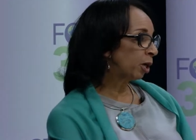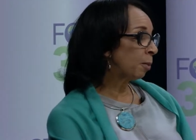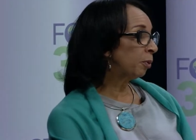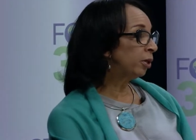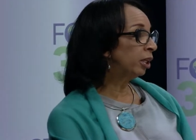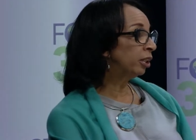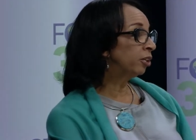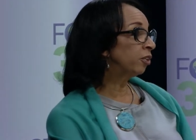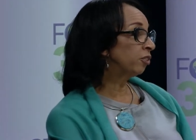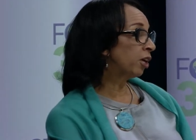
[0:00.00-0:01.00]
Company and
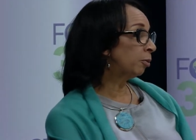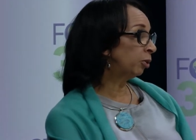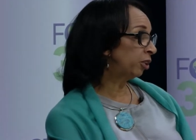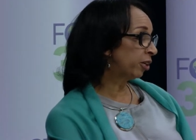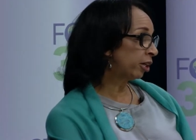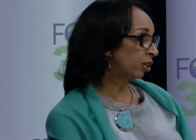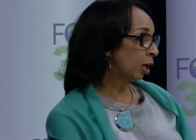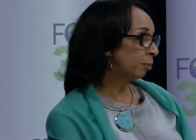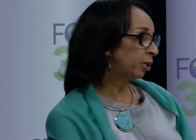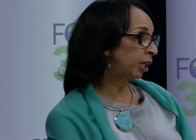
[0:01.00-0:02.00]
later the Seiberling Tire
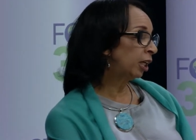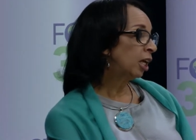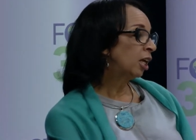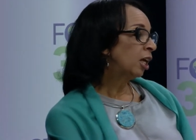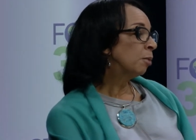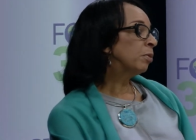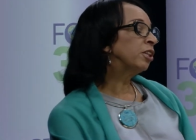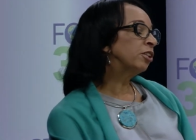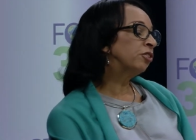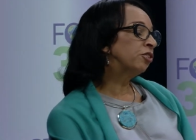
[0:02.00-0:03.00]
Company. But
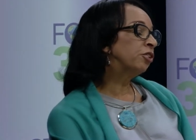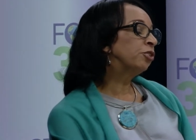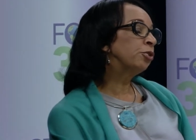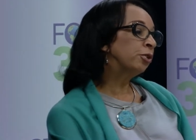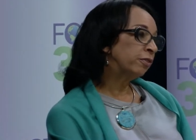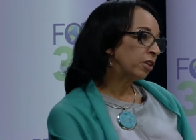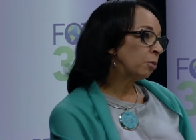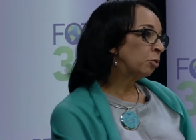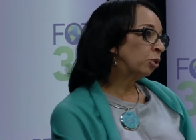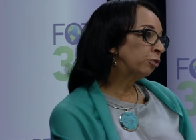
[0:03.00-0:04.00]
the, the two of
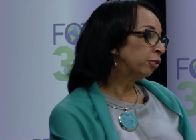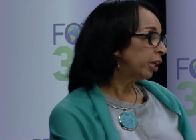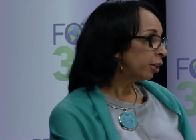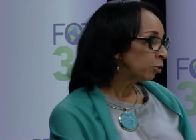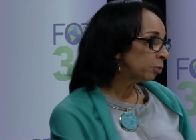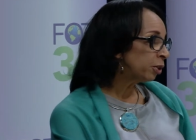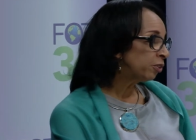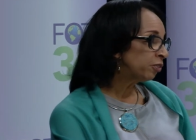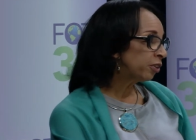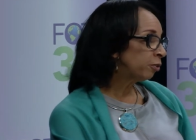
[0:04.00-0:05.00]
them were
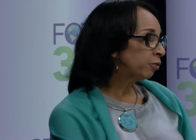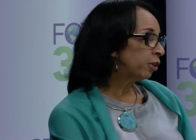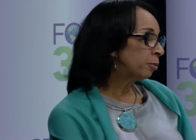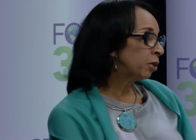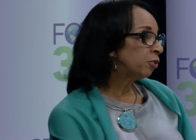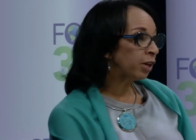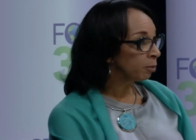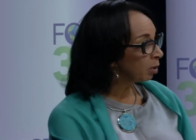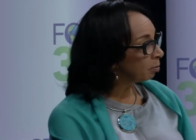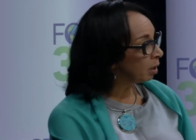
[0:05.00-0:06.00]
philanthropists. They were very much
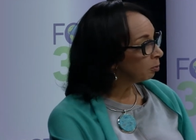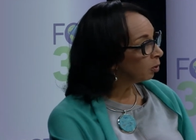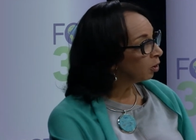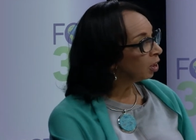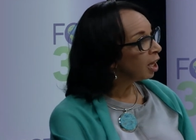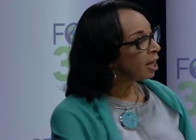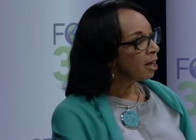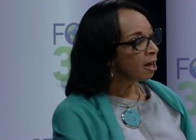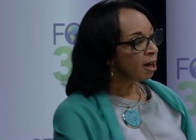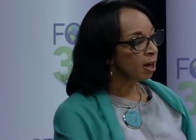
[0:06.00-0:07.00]
family people.
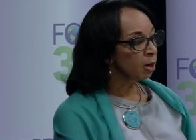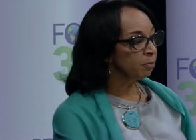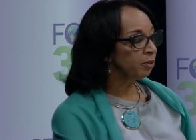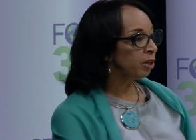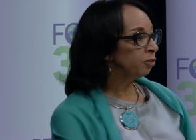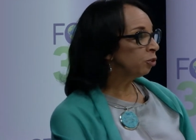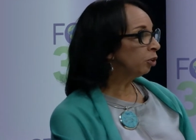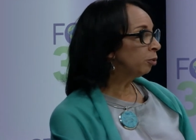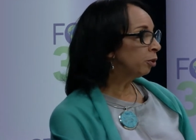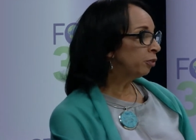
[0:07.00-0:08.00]
Um, they
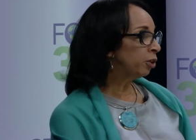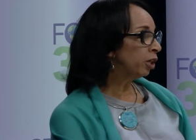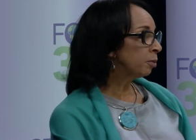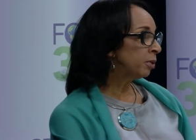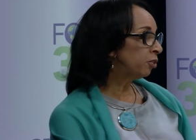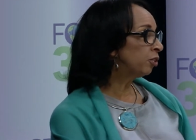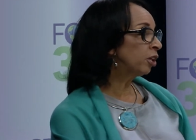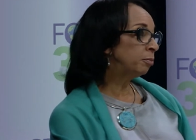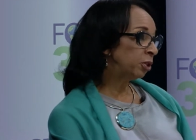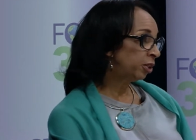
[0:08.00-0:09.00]
certainly were very committed to
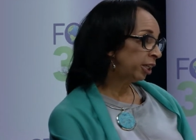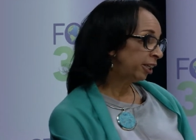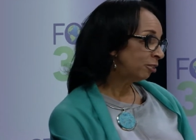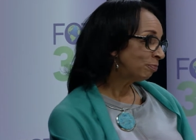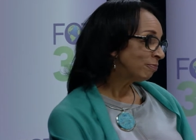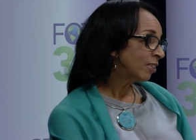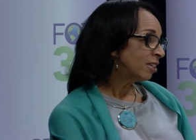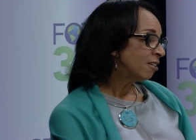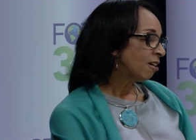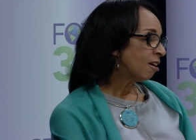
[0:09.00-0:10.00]
community.
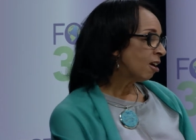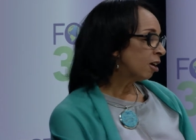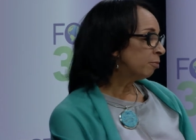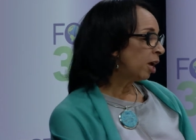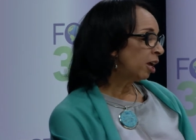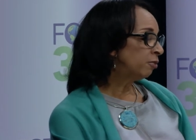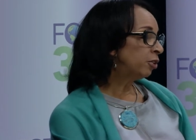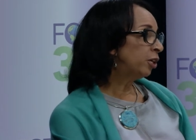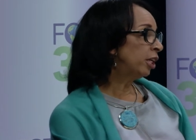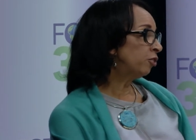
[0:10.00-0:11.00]
Um, and
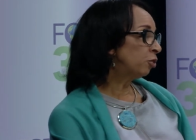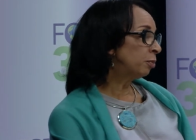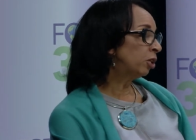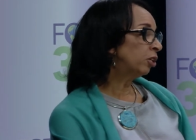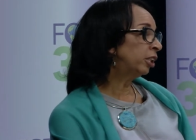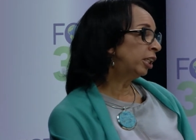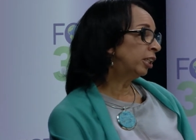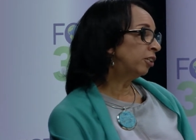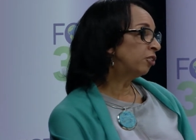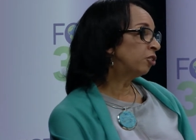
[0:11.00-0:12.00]
very instrumental
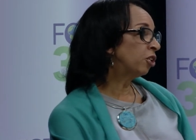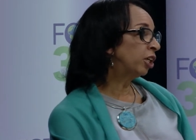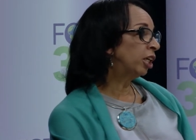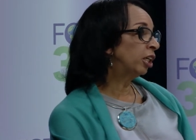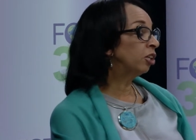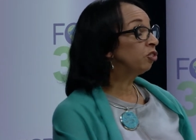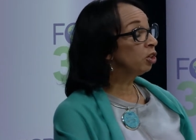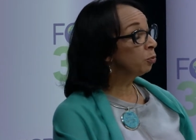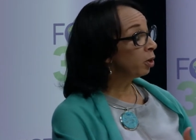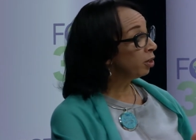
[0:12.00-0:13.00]
in starting,
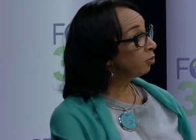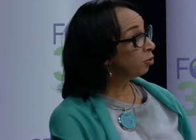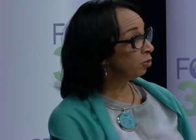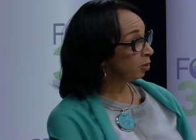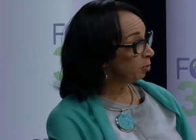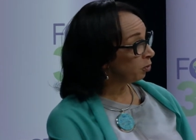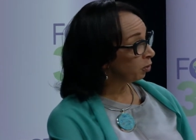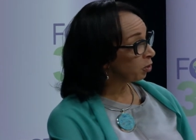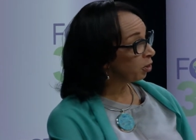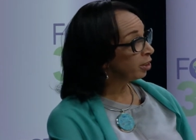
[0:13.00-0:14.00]
she was, Tuesday
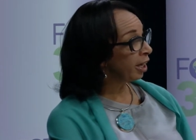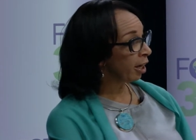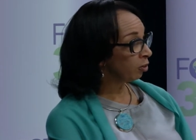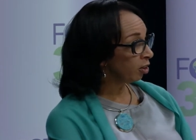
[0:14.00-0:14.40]
Musical and the Akron